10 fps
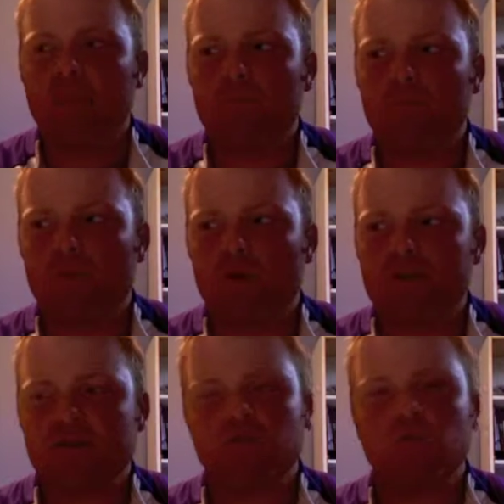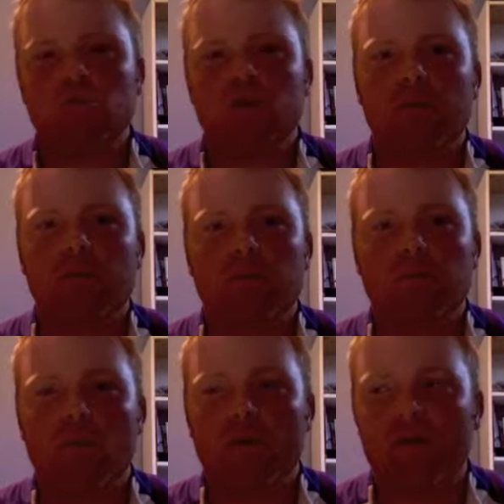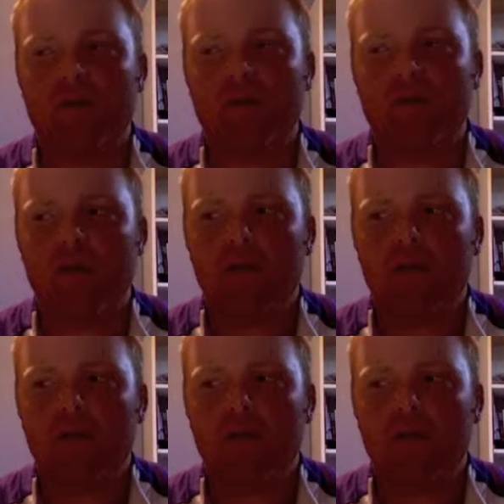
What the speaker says: for us to come up with.